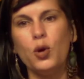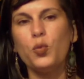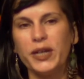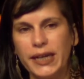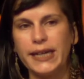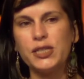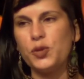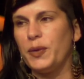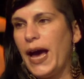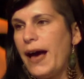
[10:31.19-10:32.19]
we need to
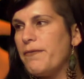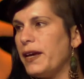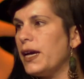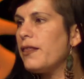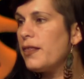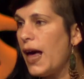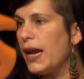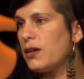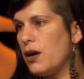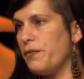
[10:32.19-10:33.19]
be having
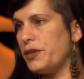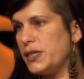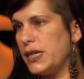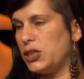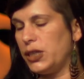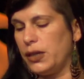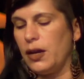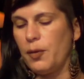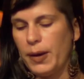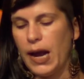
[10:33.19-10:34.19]
that conversation
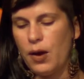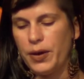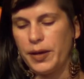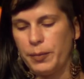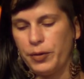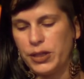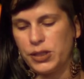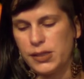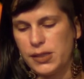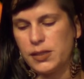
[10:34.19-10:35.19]
about how our
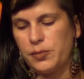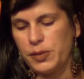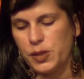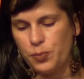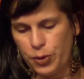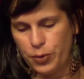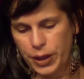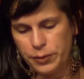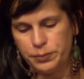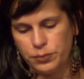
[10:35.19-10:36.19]
immigration system is broken.